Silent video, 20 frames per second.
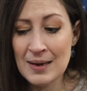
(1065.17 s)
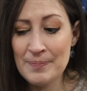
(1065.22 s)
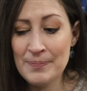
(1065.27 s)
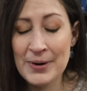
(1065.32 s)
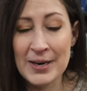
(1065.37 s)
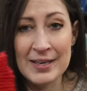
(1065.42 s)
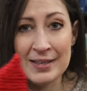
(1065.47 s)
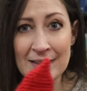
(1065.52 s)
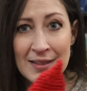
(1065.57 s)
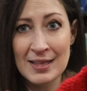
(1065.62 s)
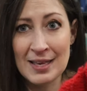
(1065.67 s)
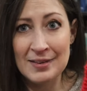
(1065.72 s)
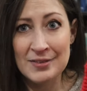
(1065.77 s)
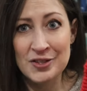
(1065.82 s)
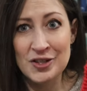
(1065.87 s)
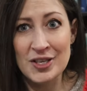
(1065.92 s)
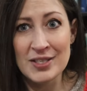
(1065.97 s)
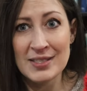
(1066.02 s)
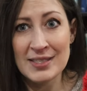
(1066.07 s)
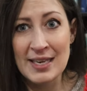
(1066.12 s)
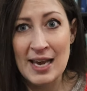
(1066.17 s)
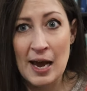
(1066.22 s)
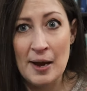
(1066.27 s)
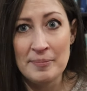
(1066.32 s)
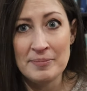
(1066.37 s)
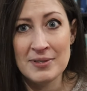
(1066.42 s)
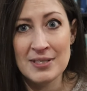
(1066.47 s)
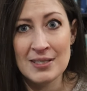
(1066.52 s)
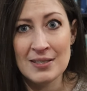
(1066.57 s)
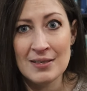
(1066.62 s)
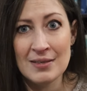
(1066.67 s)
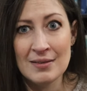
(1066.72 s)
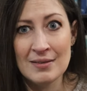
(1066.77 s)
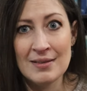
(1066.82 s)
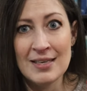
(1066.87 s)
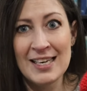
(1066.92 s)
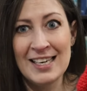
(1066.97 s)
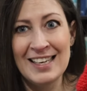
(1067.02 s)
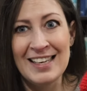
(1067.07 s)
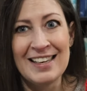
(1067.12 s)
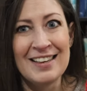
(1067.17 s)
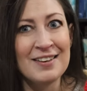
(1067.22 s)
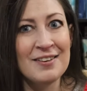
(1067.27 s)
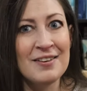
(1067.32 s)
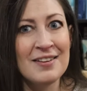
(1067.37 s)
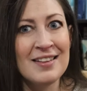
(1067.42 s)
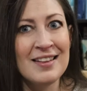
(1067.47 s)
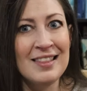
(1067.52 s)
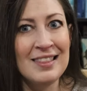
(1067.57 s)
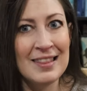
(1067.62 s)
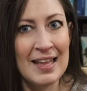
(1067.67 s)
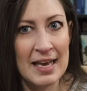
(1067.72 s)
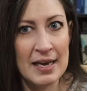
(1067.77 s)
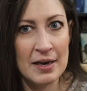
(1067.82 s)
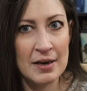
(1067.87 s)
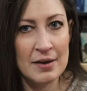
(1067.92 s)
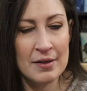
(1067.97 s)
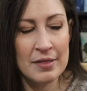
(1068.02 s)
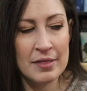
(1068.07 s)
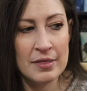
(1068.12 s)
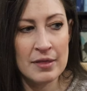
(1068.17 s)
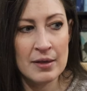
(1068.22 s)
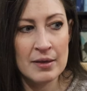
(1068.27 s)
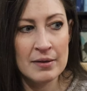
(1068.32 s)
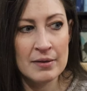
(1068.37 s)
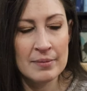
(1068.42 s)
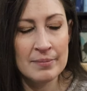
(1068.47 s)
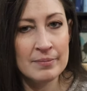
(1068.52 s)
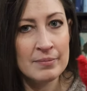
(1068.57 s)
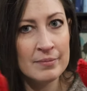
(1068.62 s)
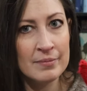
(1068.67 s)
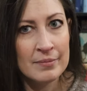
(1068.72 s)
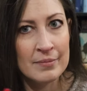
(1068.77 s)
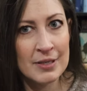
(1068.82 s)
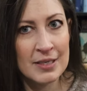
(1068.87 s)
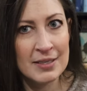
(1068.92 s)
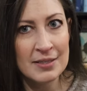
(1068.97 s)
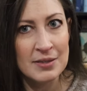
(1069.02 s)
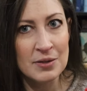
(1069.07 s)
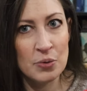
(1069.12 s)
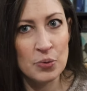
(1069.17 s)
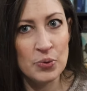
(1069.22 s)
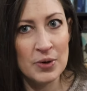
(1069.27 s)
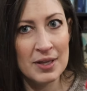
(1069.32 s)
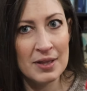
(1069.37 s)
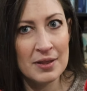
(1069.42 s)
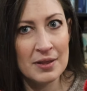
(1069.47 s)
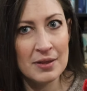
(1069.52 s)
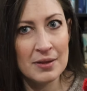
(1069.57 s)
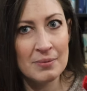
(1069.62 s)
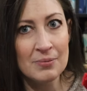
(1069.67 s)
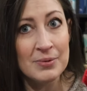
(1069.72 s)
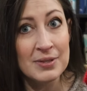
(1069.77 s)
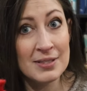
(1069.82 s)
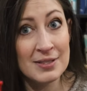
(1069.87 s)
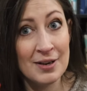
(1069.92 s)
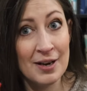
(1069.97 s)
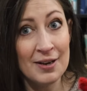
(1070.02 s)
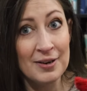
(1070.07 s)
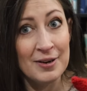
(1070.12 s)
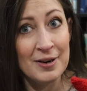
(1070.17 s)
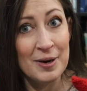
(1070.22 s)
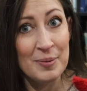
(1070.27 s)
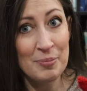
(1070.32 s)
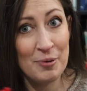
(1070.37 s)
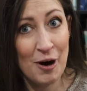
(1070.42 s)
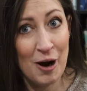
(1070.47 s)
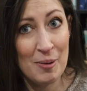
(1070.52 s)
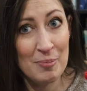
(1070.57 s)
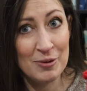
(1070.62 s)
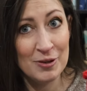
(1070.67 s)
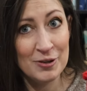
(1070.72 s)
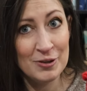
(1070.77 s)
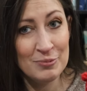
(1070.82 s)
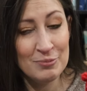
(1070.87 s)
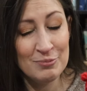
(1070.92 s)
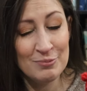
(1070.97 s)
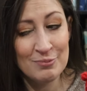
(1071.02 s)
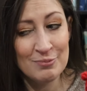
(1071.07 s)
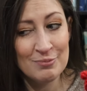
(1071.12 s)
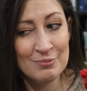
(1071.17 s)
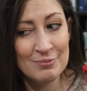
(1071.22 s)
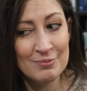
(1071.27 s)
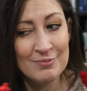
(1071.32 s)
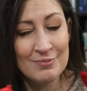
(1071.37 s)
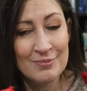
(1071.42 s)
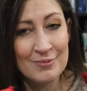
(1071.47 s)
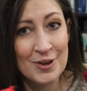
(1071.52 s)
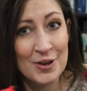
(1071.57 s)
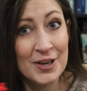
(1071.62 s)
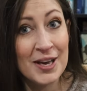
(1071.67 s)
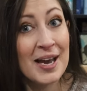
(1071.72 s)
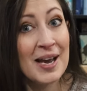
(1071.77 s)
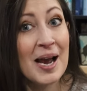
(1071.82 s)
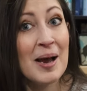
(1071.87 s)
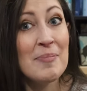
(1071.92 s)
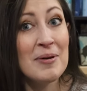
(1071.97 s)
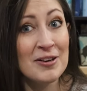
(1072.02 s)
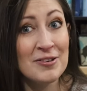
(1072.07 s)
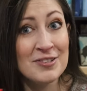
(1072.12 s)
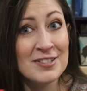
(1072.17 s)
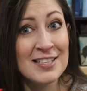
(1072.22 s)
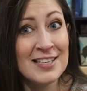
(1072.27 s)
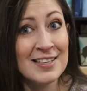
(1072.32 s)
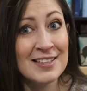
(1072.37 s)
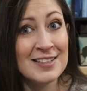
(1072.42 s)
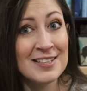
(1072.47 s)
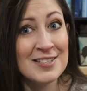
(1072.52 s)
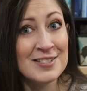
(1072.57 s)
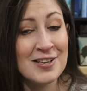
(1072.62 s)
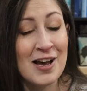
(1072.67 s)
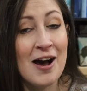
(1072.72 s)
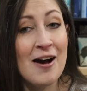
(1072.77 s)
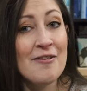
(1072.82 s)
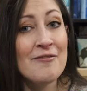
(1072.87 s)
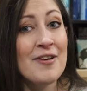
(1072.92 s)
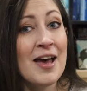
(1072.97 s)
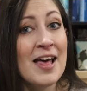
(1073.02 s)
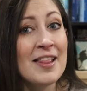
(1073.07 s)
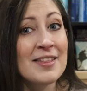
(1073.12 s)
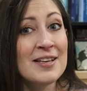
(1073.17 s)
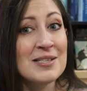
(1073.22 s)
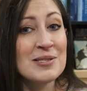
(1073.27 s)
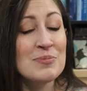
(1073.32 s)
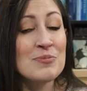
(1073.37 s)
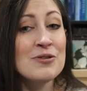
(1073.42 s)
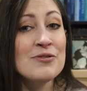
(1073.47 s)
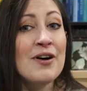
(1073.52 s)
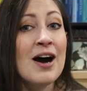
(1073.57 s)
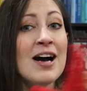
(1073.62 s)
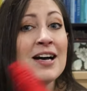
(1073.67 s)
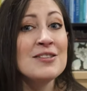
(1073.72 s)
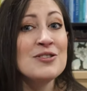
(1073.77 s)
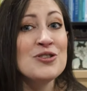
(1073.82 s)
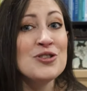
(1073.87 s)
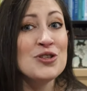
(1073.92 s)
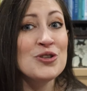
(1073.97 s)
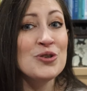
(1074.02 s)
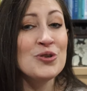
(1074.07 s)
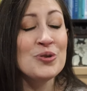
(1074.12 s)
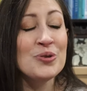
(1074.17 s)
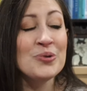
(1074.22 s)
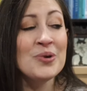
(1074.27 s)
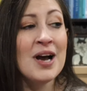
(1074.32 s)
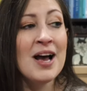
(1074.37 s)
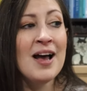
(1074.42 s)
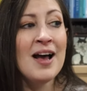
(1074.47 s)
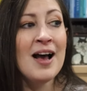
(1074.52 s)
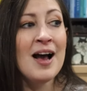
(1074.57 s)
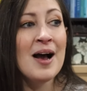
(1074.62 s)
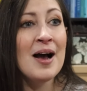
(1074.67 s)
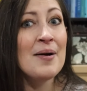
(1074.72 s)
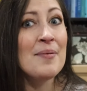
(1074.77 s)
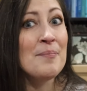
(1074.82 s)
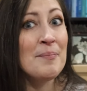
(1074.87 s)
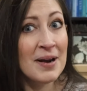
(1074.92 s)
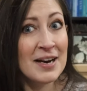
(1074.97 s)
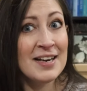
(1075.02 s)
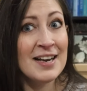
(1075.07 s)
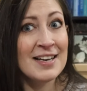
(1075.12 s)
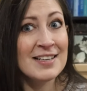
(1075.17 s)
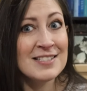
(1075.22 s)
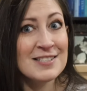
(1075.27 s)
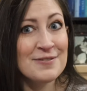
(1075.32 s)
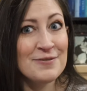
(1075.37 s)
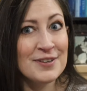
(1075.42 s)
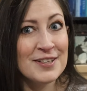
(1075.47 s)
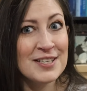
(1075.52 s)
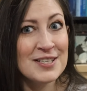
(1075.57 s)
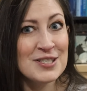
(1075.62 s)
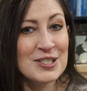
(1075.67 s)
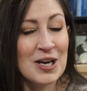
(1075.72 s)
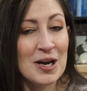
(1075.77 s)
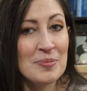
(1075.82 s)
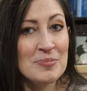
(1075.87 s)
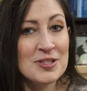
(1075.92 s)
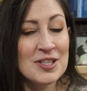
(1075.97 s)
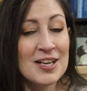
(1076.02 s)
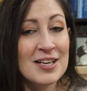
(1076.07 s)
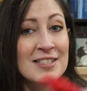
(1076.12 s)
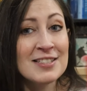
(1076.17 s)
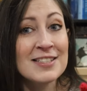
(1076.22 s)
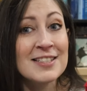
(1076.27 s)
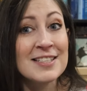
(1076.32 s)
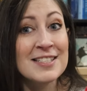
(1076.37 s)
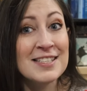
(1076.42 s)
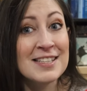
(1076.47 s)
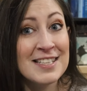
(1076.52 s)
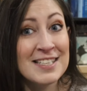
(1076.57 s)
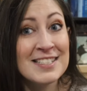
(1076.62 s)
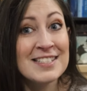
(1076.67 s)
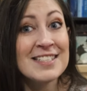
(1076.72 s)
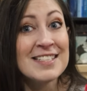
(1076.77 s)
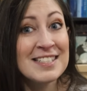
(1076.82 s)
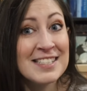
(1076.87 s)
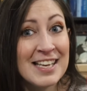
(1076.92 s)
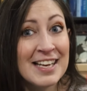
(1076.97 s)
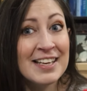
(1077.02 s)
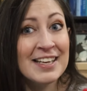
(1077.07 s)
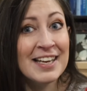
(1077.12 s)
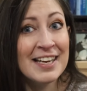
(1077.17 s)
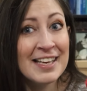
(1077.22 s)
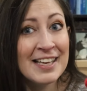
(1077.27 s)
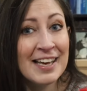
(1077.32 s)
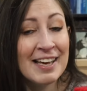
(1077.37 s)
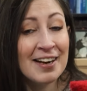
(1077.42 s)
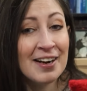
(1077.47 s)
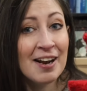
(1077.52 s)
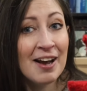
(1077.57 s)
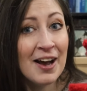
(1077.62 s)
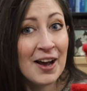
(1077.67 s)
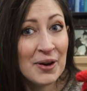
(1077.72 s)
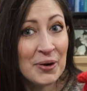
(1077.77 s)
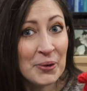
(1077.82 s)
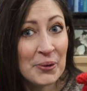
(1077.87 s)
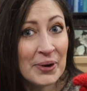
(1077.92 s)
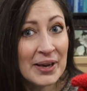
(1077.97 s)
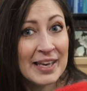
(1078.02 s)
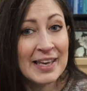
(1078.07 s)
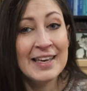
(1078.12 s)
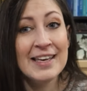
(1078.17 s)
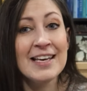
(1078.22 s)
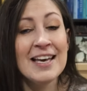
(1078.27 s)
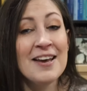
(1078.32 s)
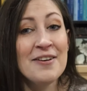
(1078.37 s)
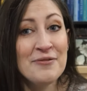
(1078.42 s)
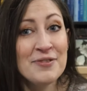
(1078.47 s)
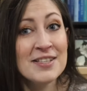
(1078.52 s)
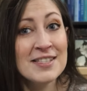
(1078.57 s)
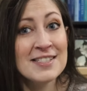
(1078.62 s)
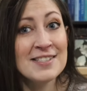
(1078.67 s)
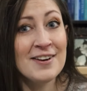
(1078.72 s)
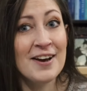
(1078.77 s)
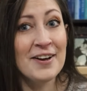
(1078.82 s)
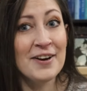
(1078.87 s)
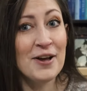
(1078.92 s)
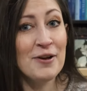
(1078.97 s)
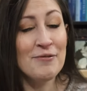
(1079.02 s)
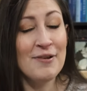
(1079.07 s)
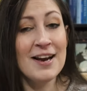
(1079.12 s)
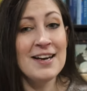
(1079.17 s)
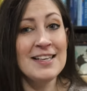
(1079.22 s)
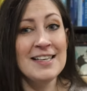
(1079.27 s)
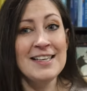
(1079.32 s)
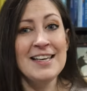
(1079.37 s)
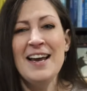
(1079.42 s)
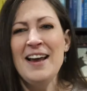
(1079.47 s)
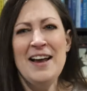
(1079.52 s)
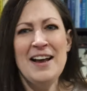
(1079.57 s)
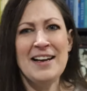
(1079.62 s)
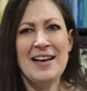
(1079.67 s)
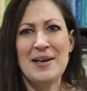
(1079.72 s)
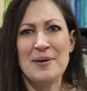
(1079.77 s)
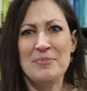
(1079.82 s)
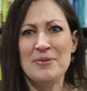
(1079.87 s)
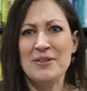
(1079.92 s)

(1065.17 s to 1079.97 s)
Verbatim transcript: but then just kept knitting length because the width was not a problem. I better take these off and let's move on to my next finished object because this is gonna get annoying if it's not already. Gotta